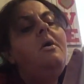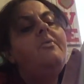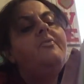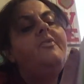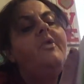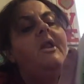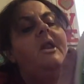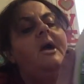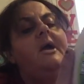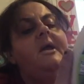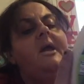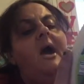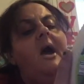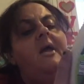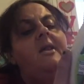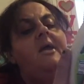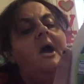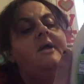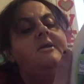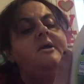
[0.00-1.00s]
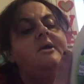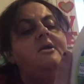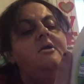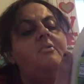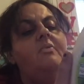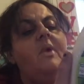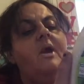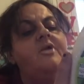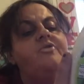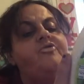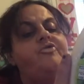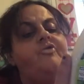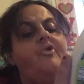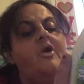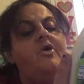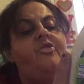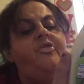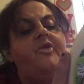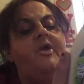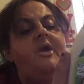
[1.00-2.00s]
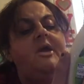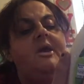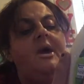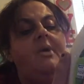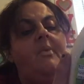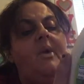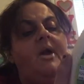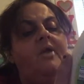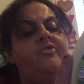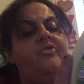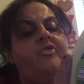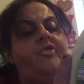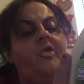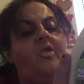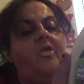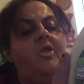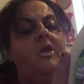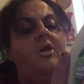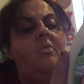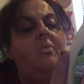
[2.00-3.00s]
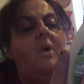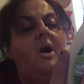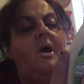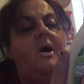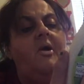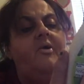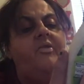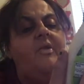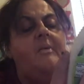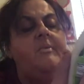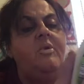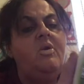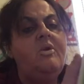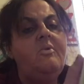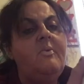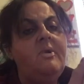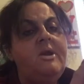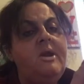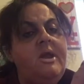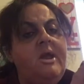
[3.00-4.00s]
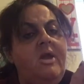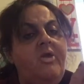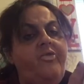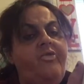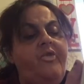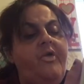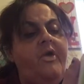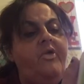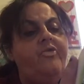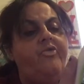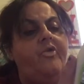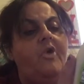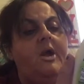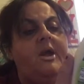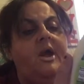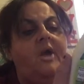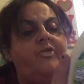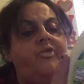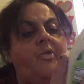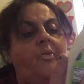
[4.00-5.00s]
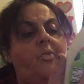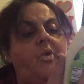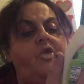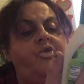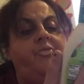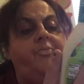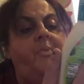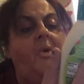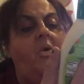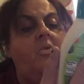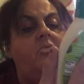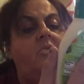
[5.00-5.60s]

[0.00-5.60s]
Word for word: Then I got, I need a ranch dressing and I wanted just a little one because I'm the only one that eats it. So I got the Wishbone